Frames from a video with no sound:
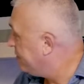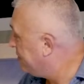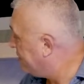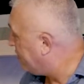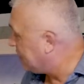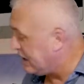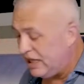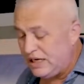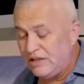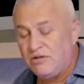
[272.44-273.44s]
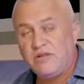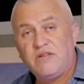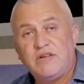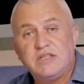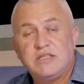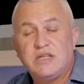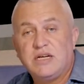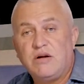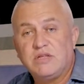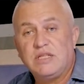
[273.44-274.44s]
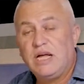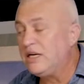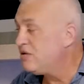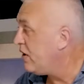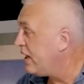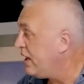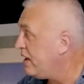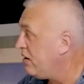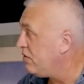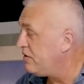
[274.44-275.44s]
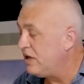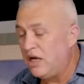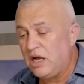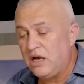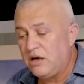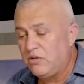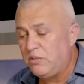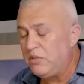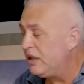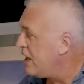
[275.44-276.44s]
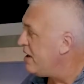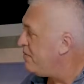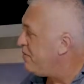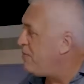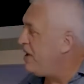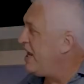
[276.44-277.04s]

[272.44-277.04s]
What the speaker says: altogether I don't think this is $1,000 right here of equipment. My main